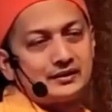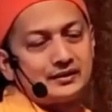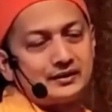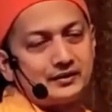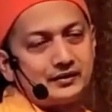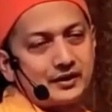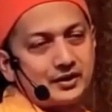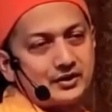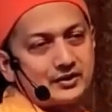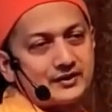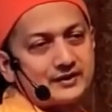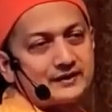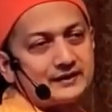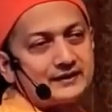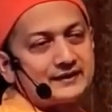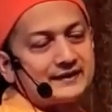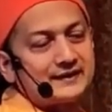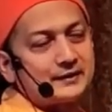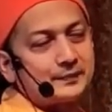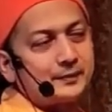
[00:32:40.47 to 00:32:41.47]
treasures, the
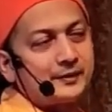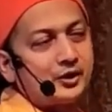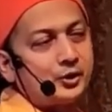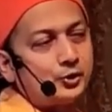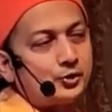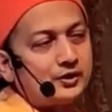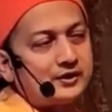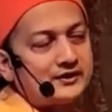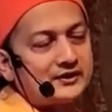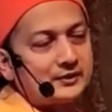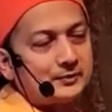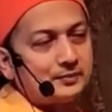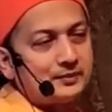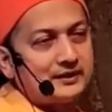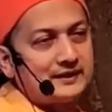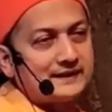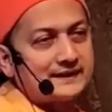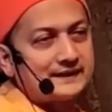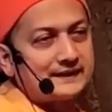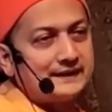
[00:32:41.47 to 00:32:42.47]
spiritual
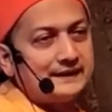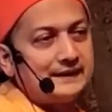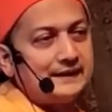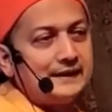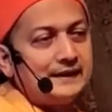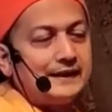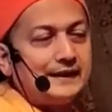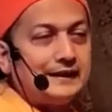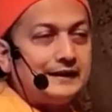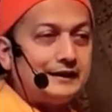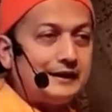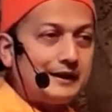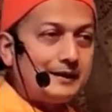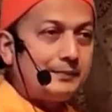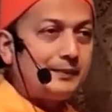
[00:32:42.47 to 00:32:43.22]
disciplines. They